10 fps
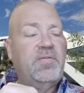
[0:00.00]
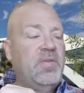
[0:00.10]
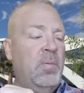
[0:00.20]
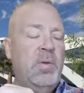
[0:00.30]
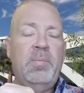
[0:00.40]

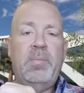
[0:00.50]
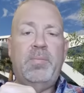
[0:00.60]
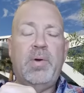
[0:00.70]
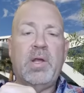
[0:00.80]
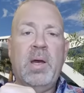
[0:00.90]
if someone
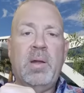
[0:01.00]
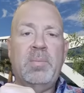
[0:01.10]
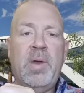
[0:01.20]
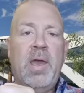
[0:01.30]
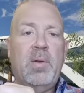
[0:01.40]
put a
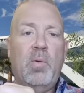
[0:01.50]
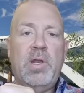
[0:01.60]
gun to my head,